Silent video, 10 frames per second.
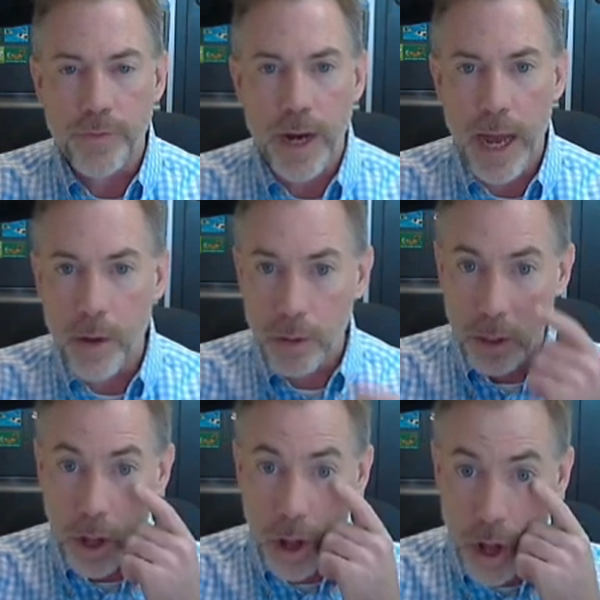for how
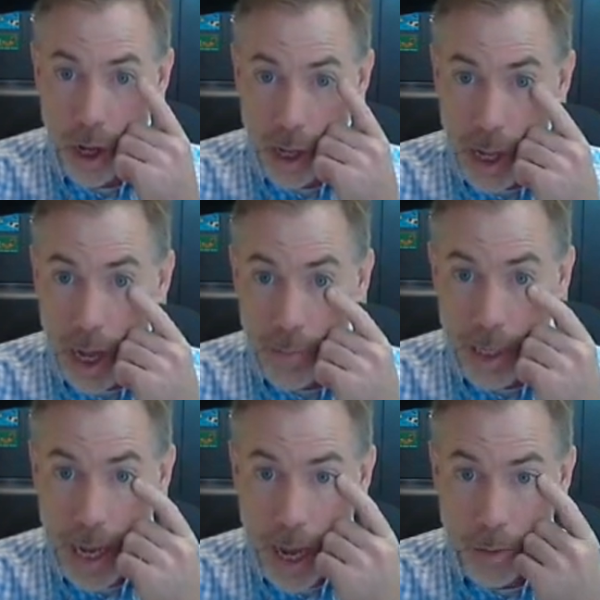long, how
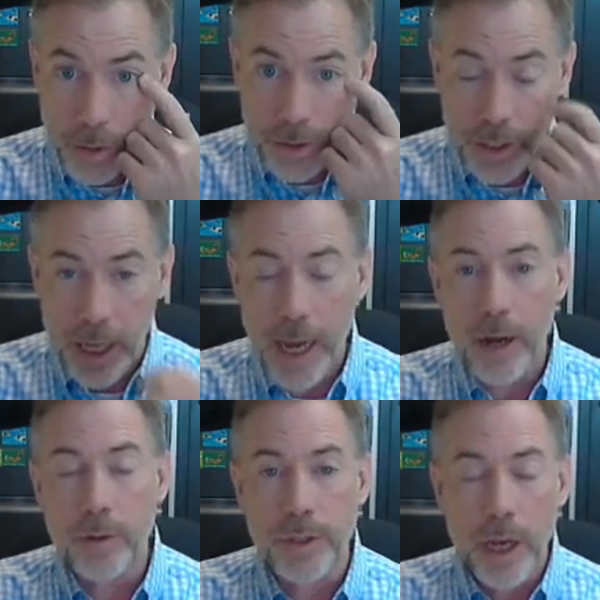many hours the
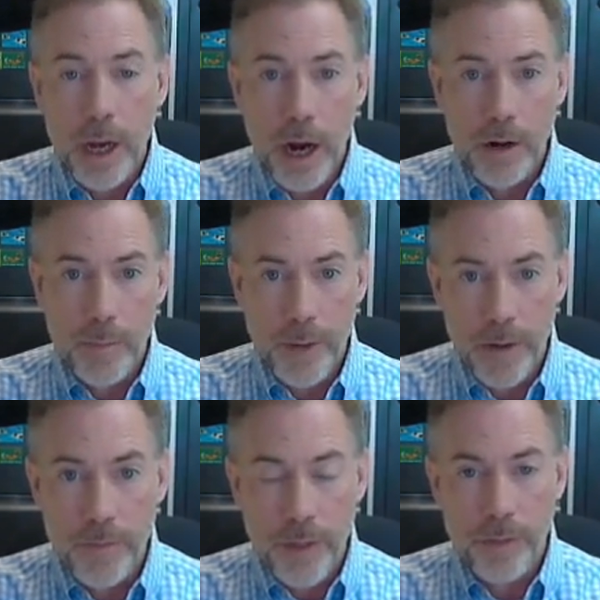cows are
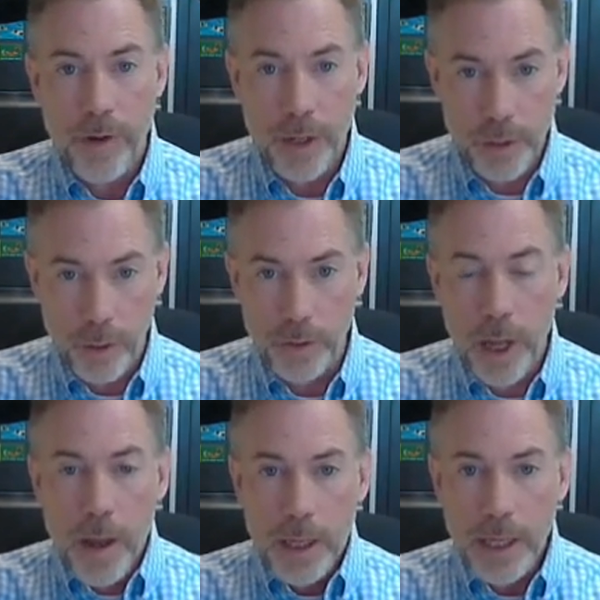above the threshold.
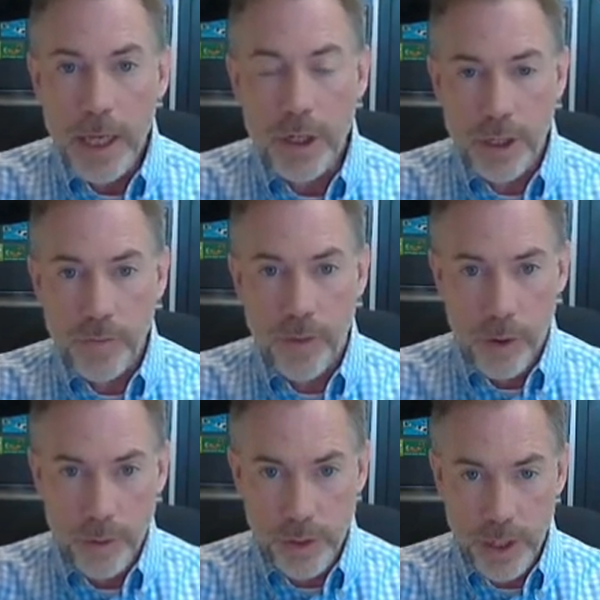Each of
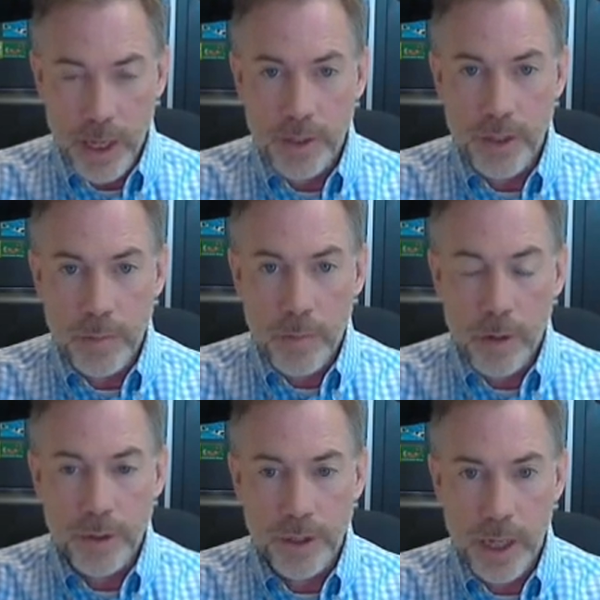those things in
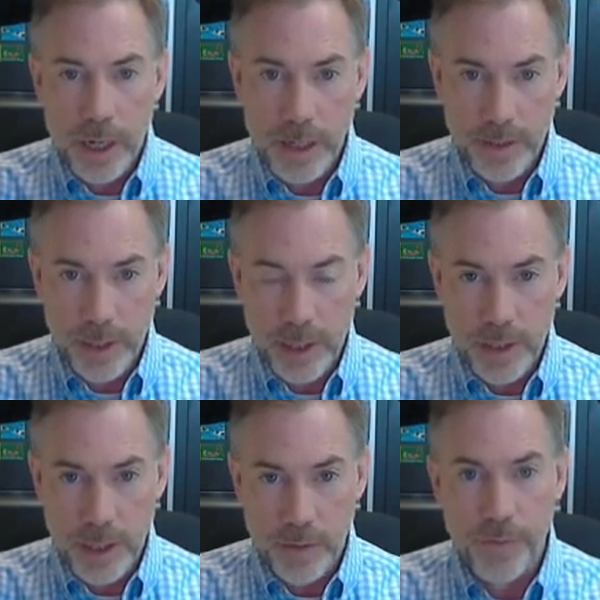most studies
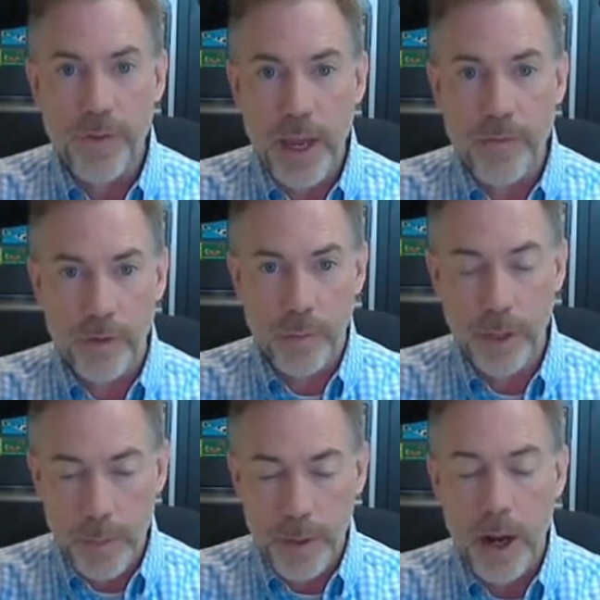is
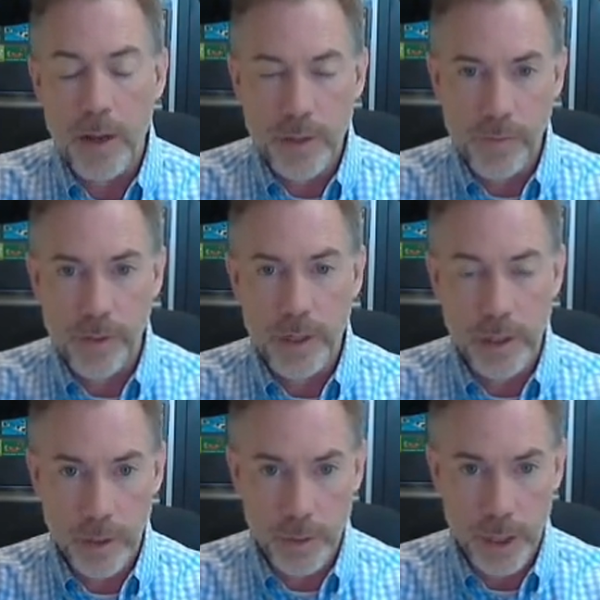favorably, positively
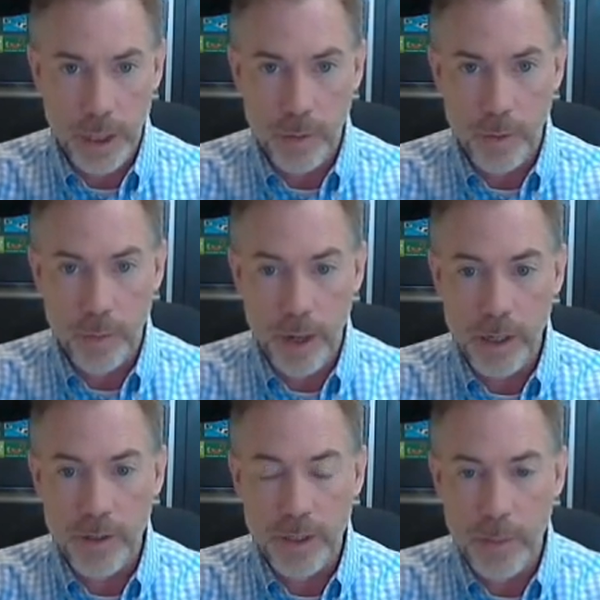associated with
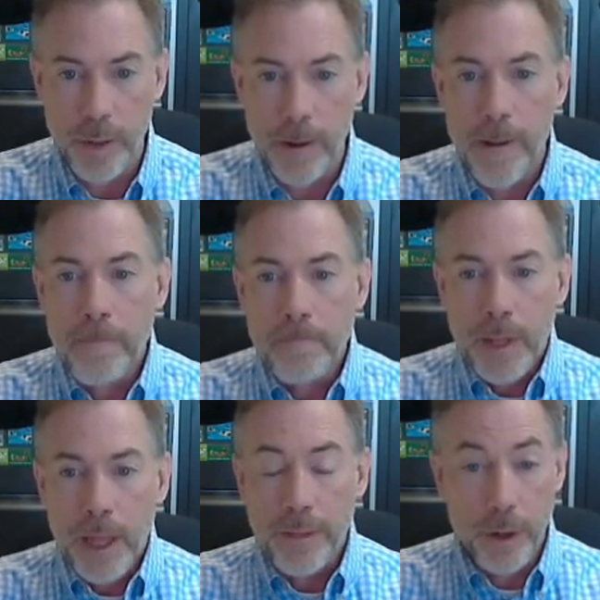pregnancy, but
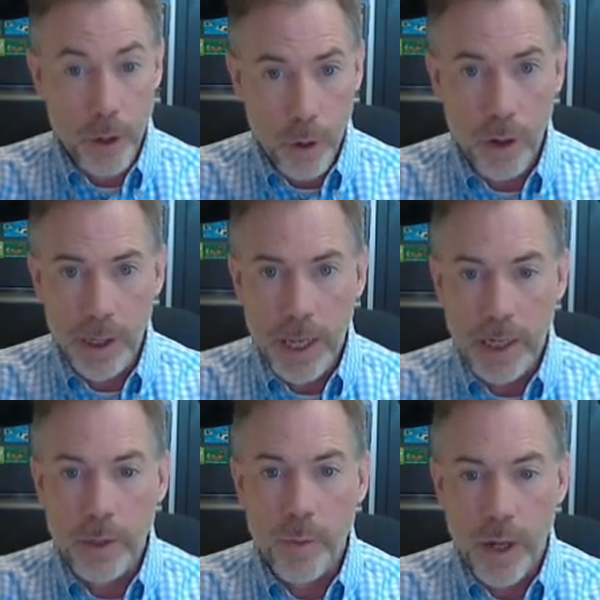they're
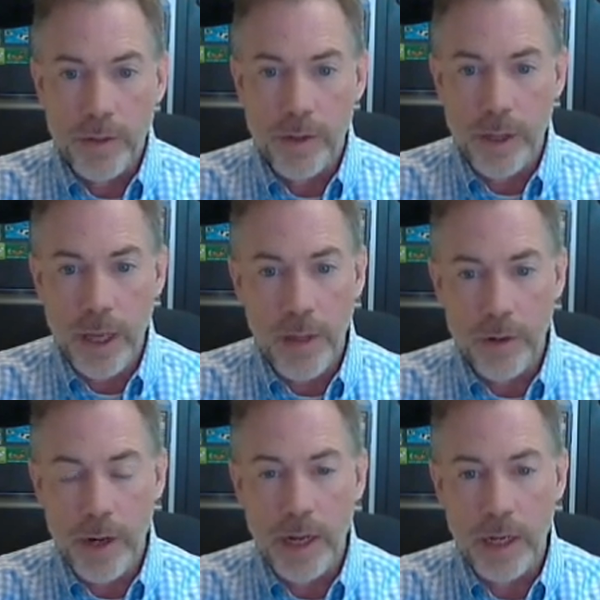correlated one to the
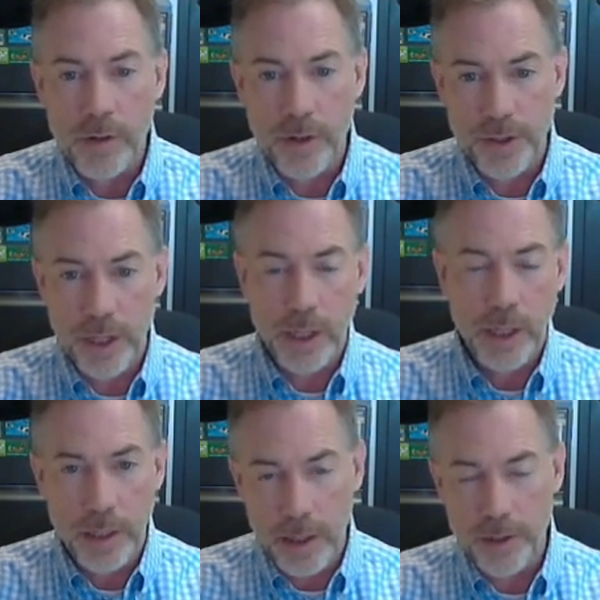other. And
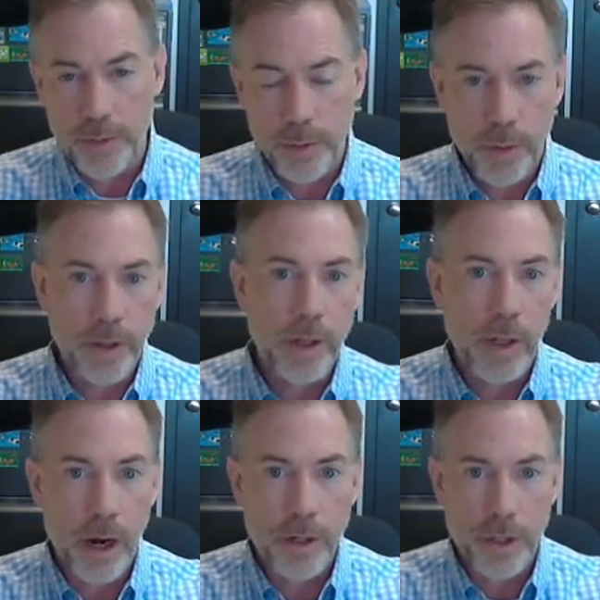interestingly, this was one of the
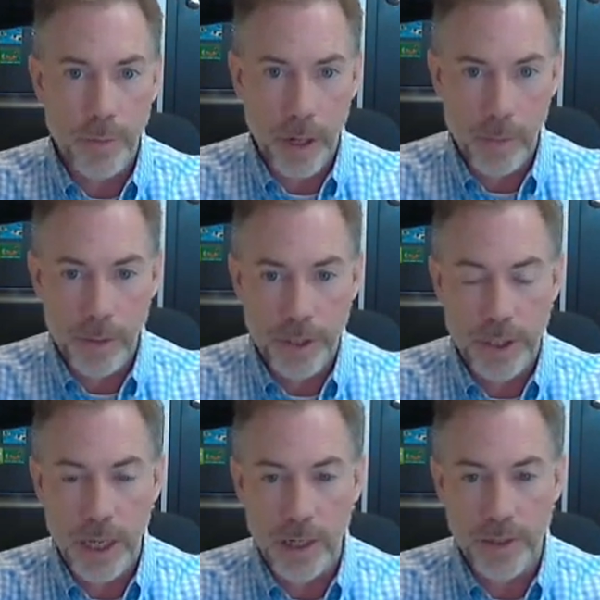larger
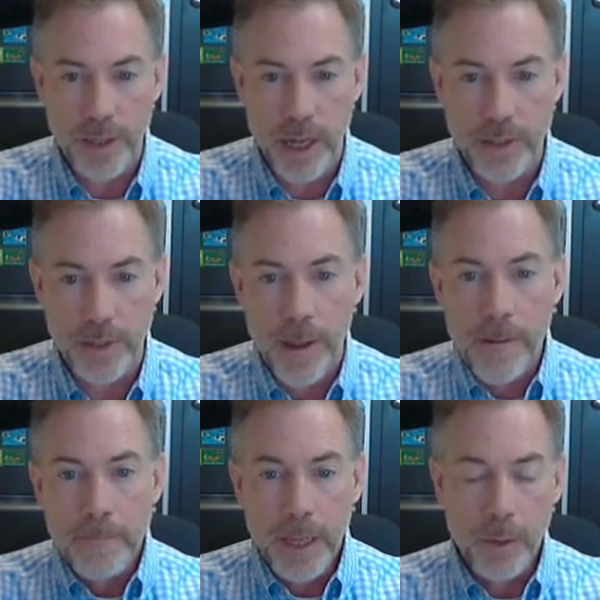published data sets.
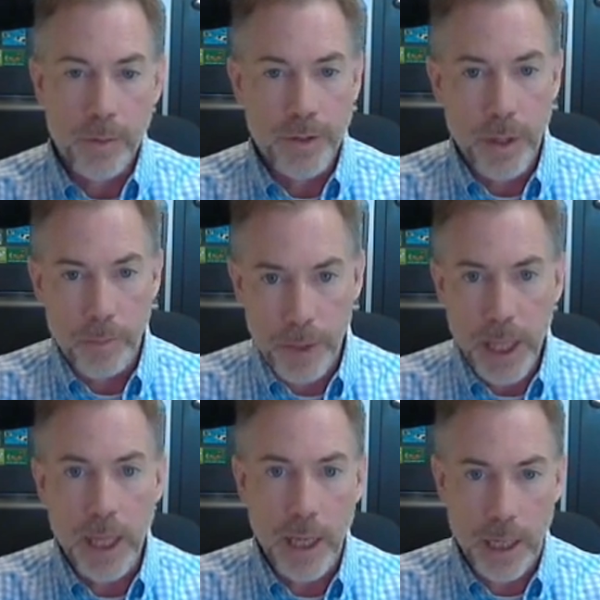It was the
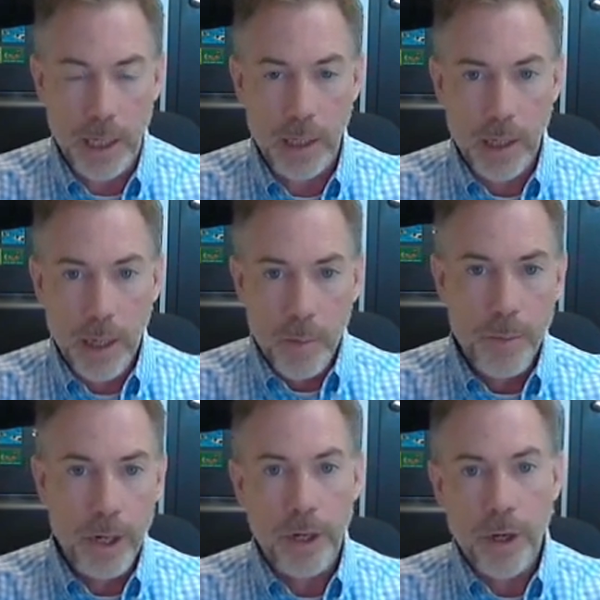peak,
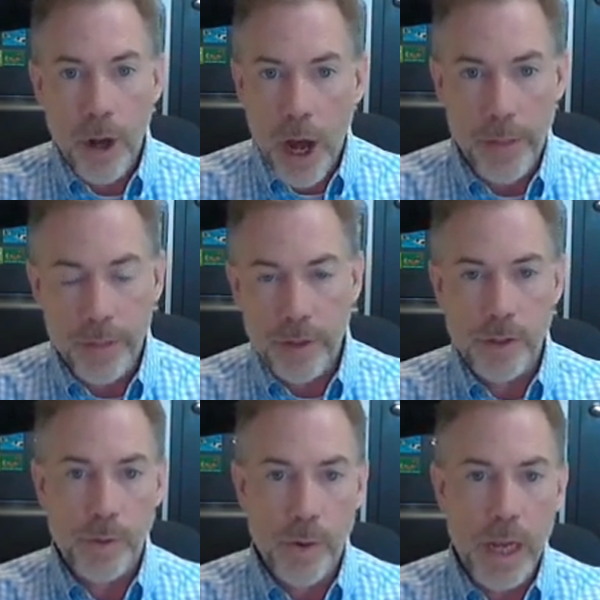but not the
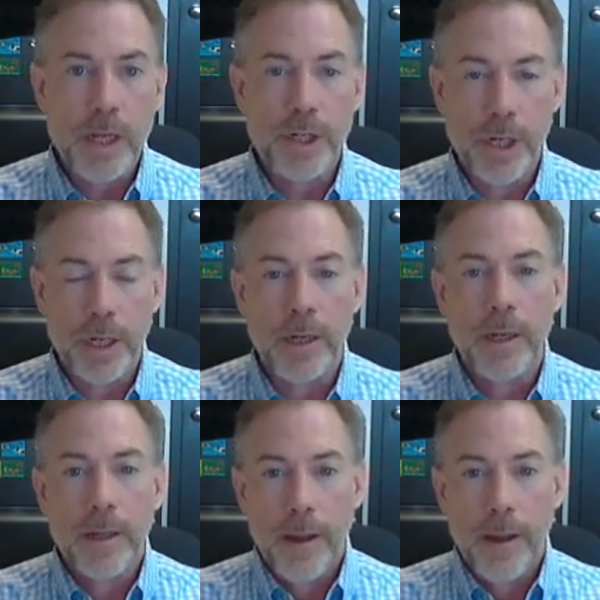duration.